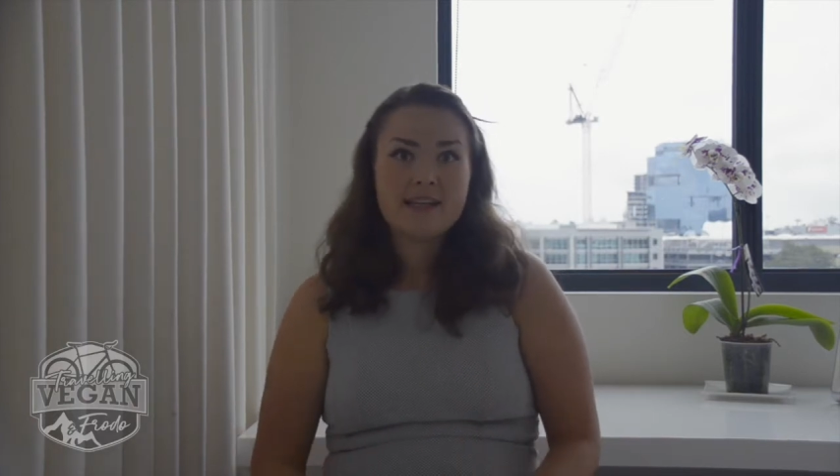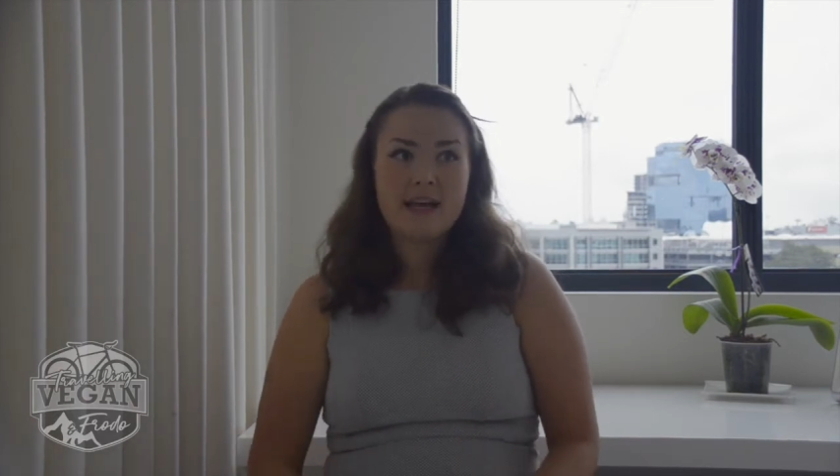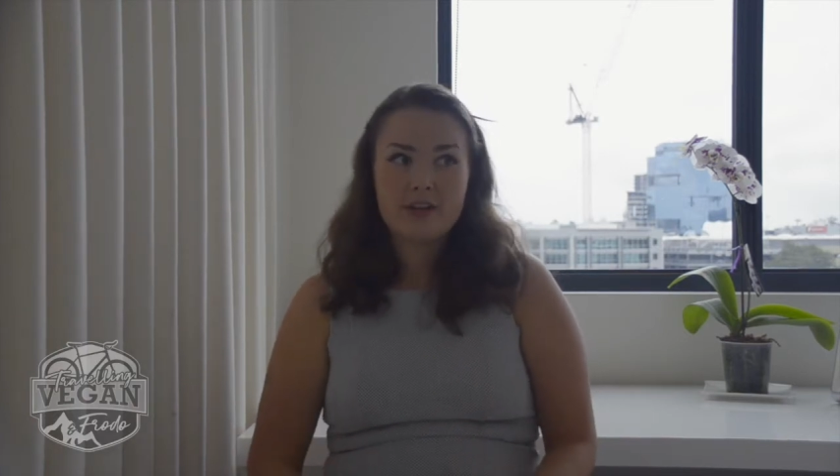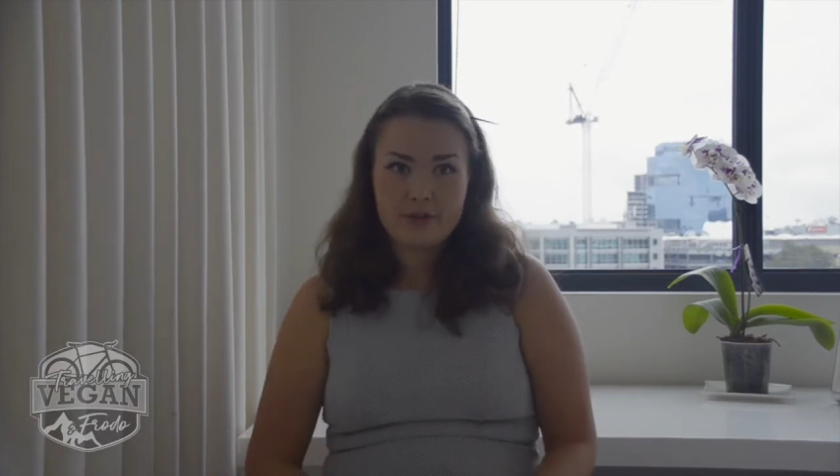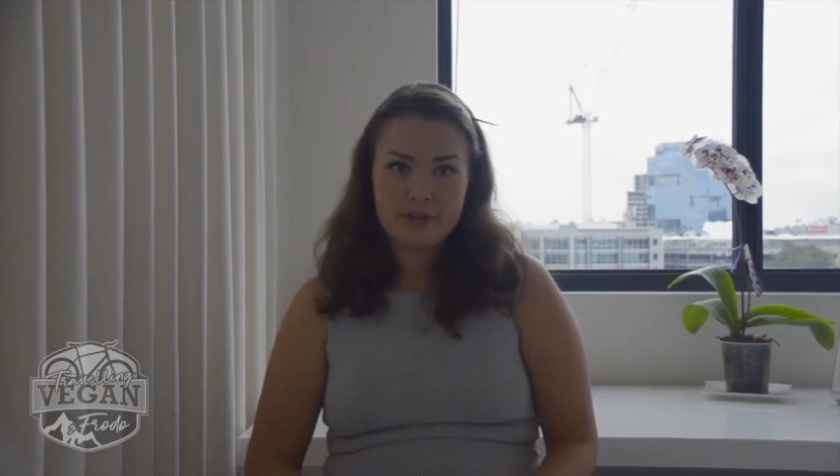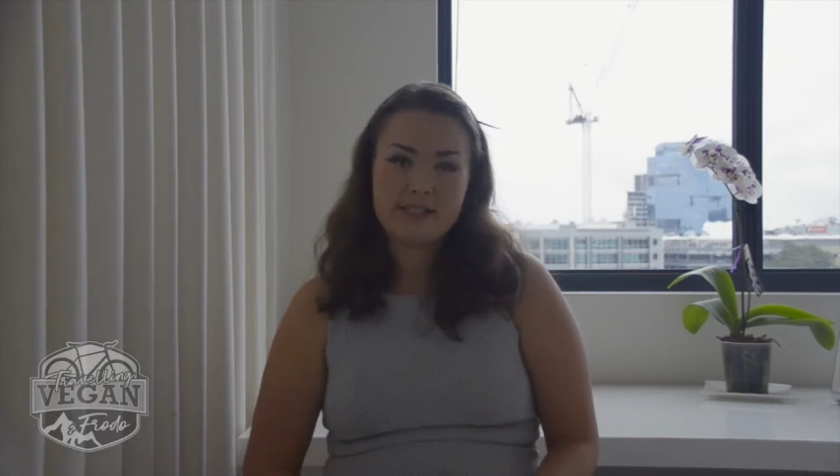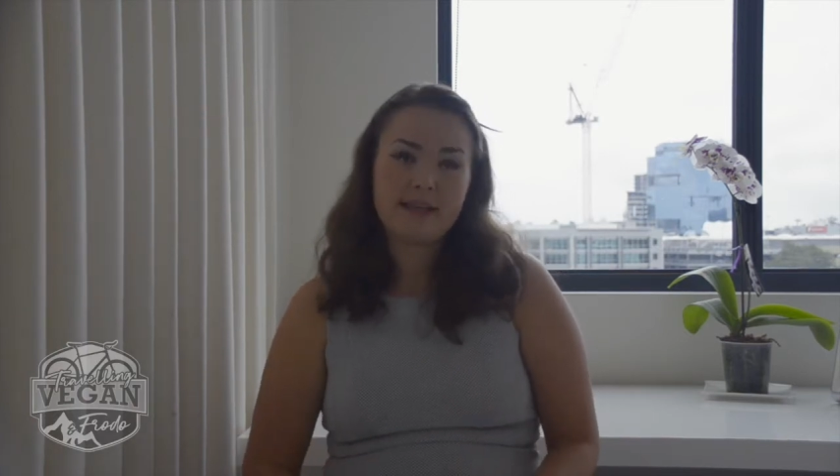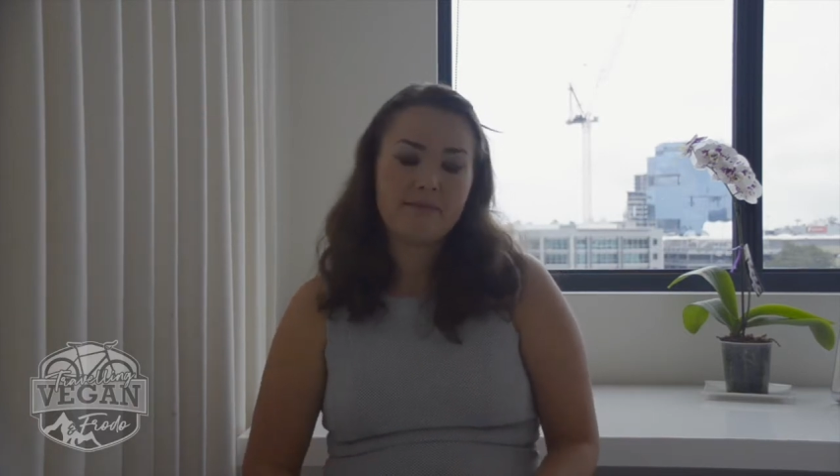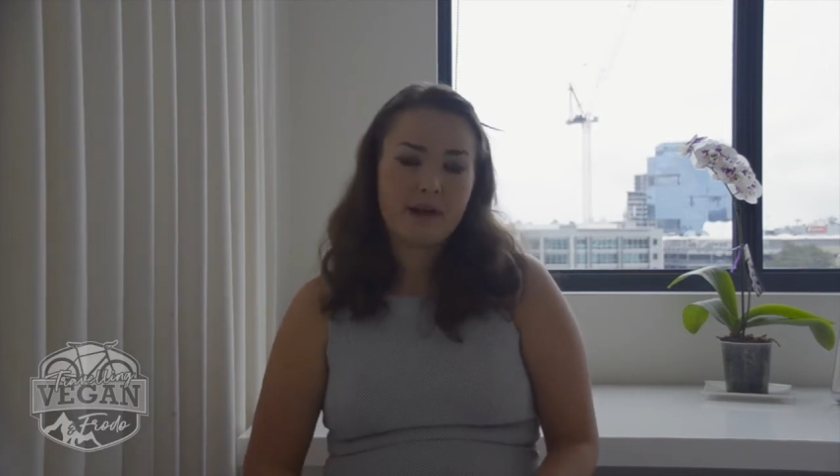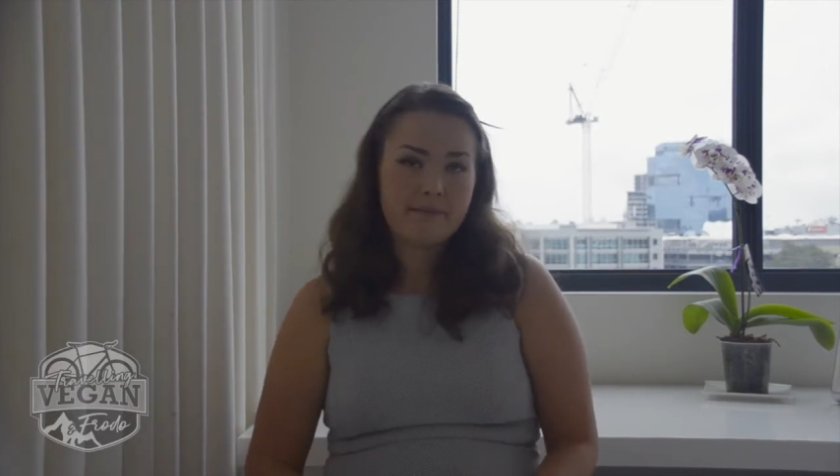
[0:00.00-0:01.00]
I know that
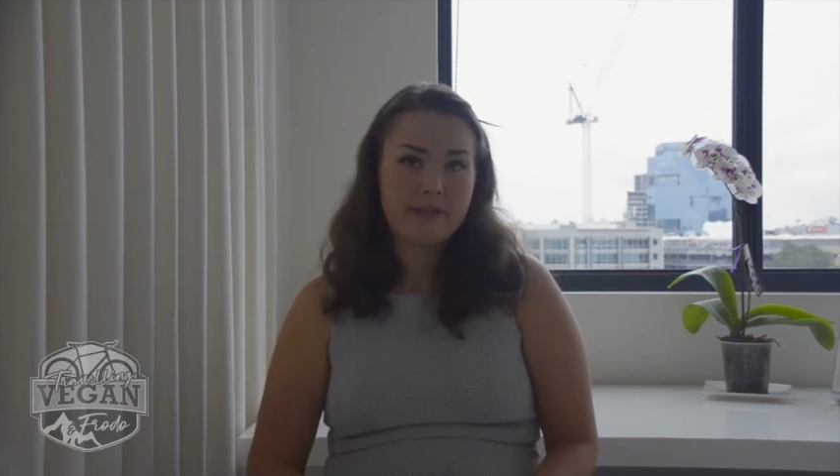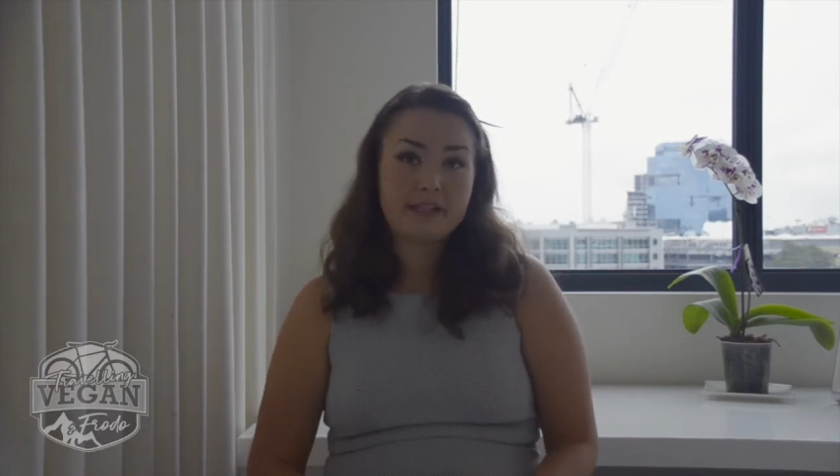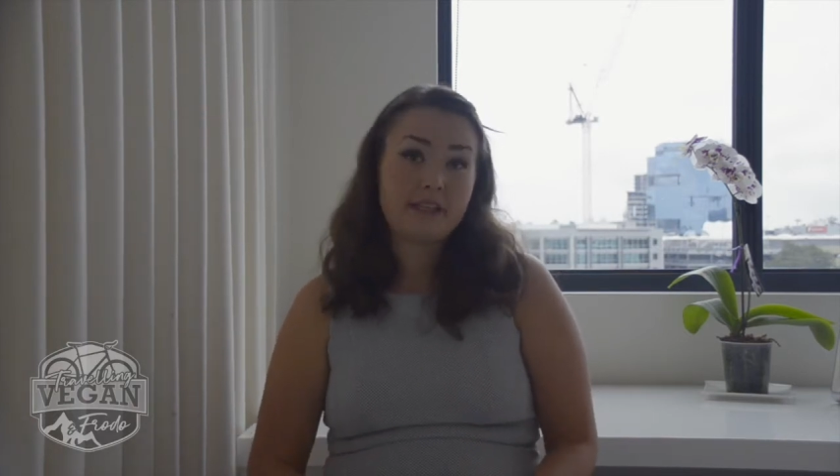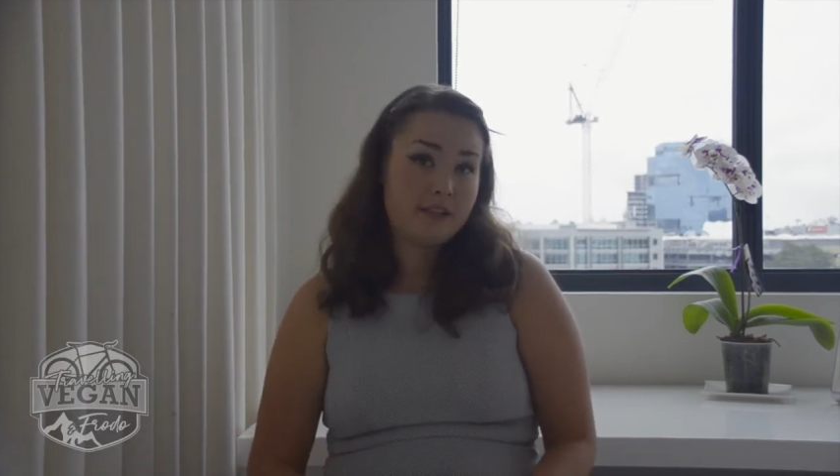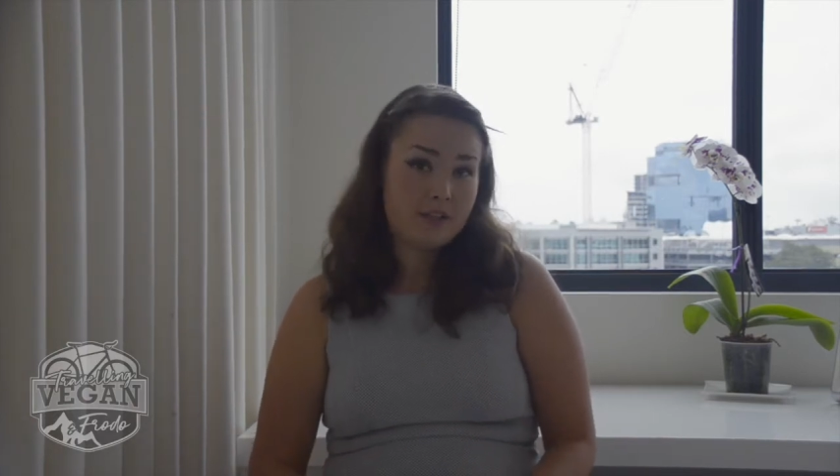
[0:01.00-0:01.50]
some companies in